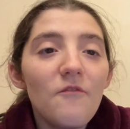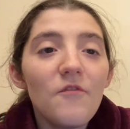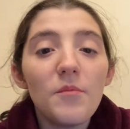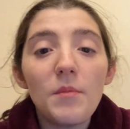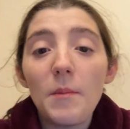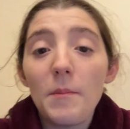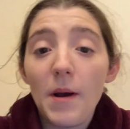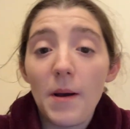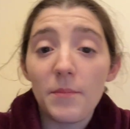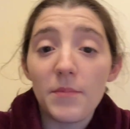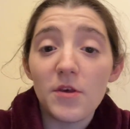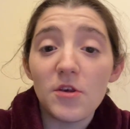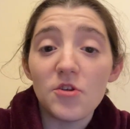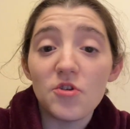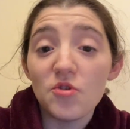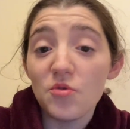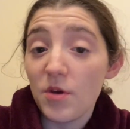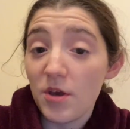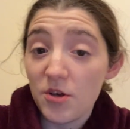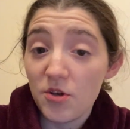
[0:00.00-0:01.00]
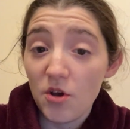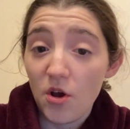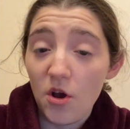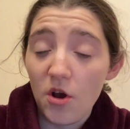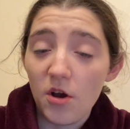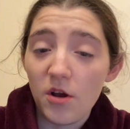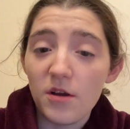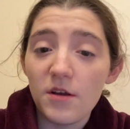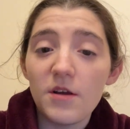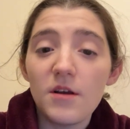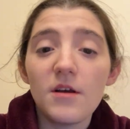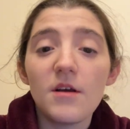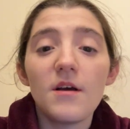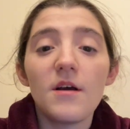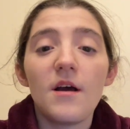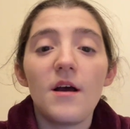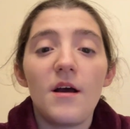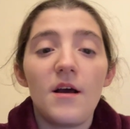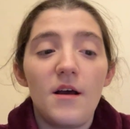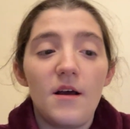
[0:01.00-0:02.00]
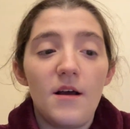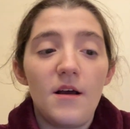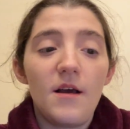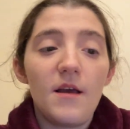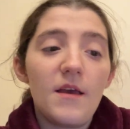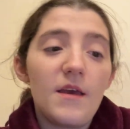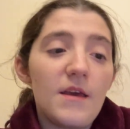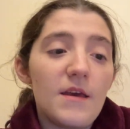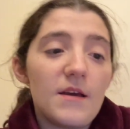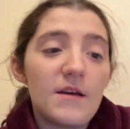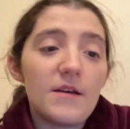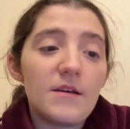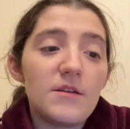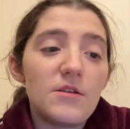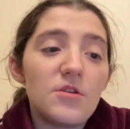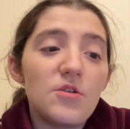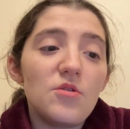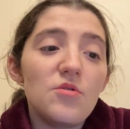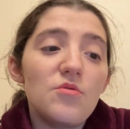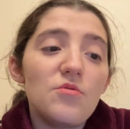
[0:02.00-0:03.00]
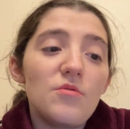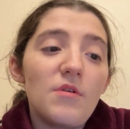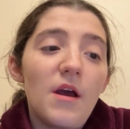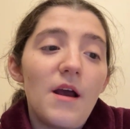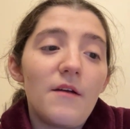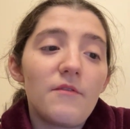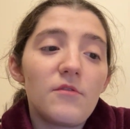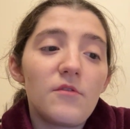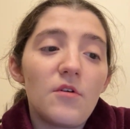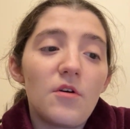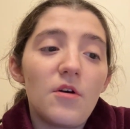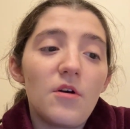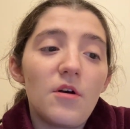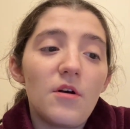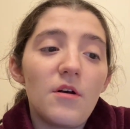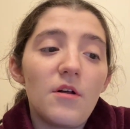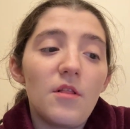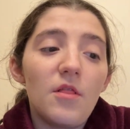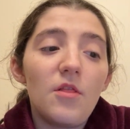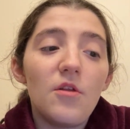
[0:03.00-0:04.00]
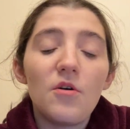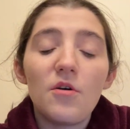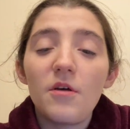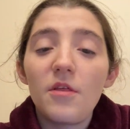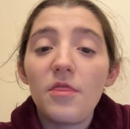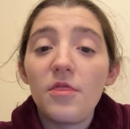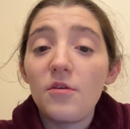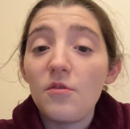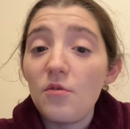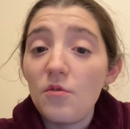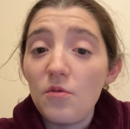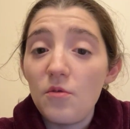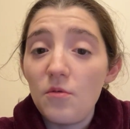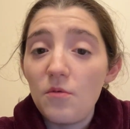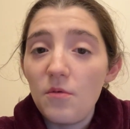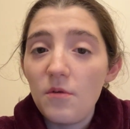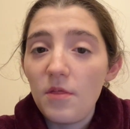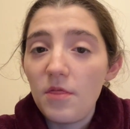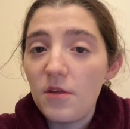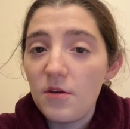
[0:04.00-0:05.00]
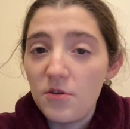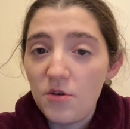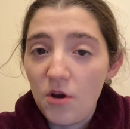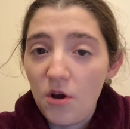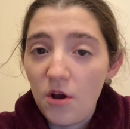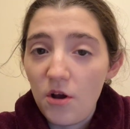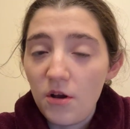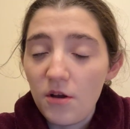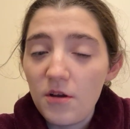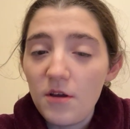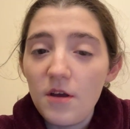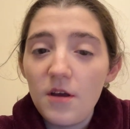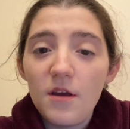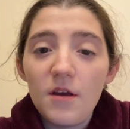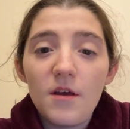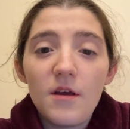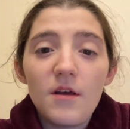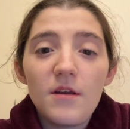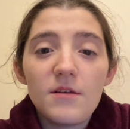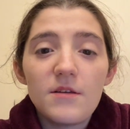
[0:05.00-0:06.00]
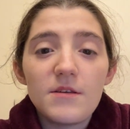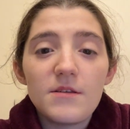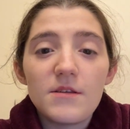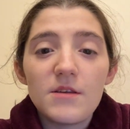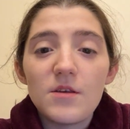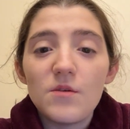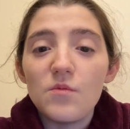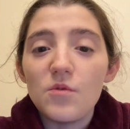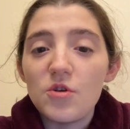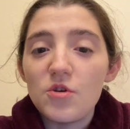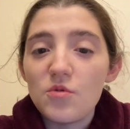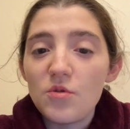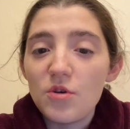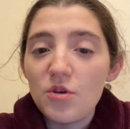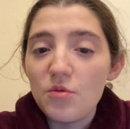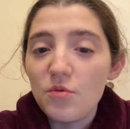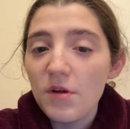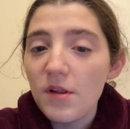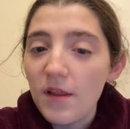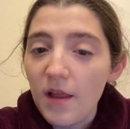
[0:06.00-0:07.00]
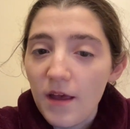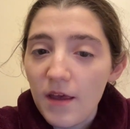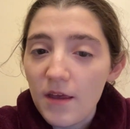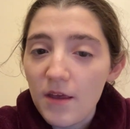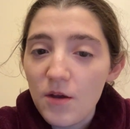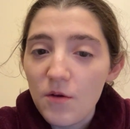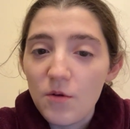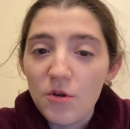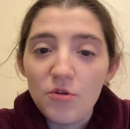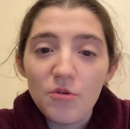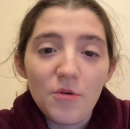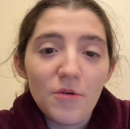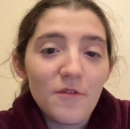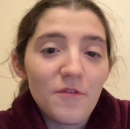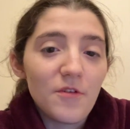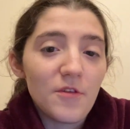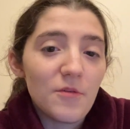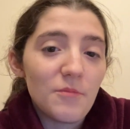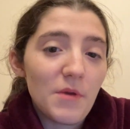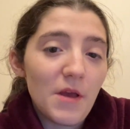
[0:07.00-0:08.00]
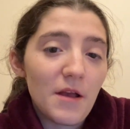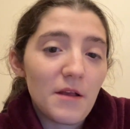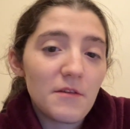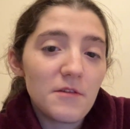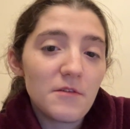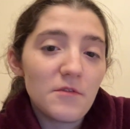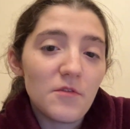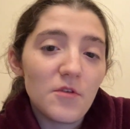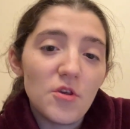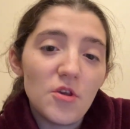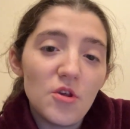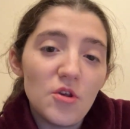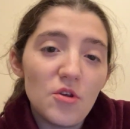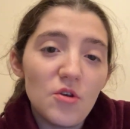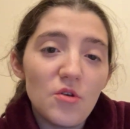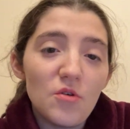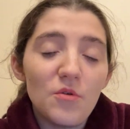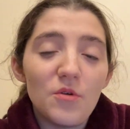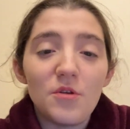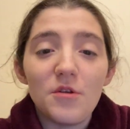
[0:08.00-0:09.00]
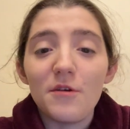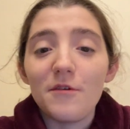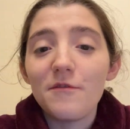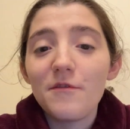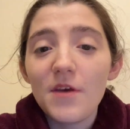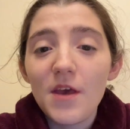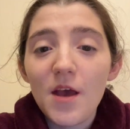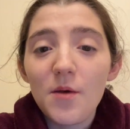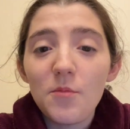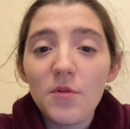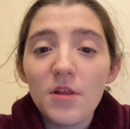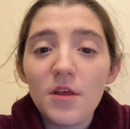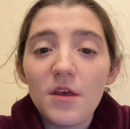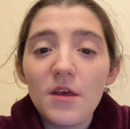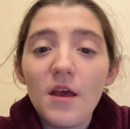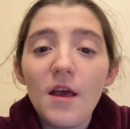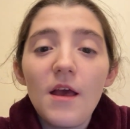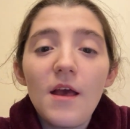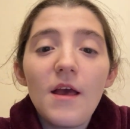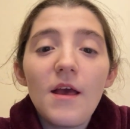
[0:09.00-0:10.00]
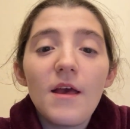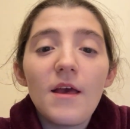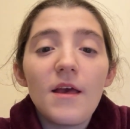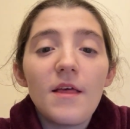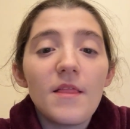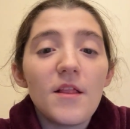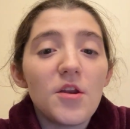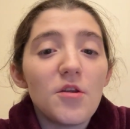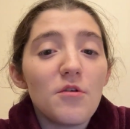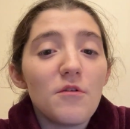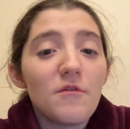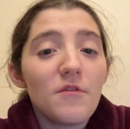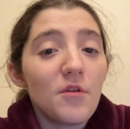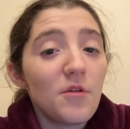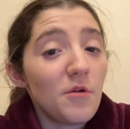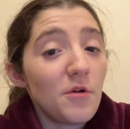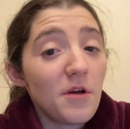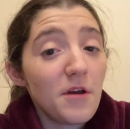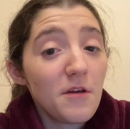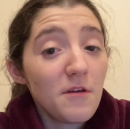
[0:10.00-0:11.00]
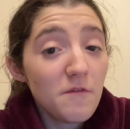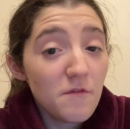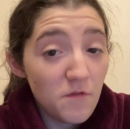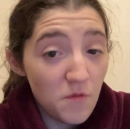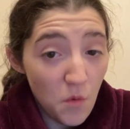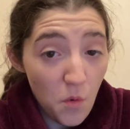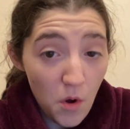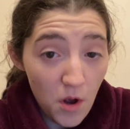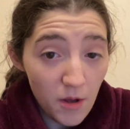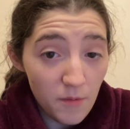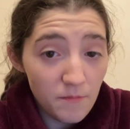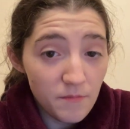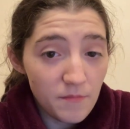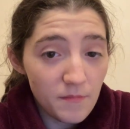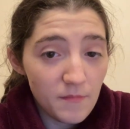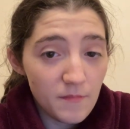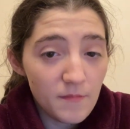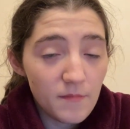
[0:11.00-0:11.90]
a puppy to a dog, and you have to look through the dog to see which one you will like, which one fits best for you and your family, and then you fill out a form.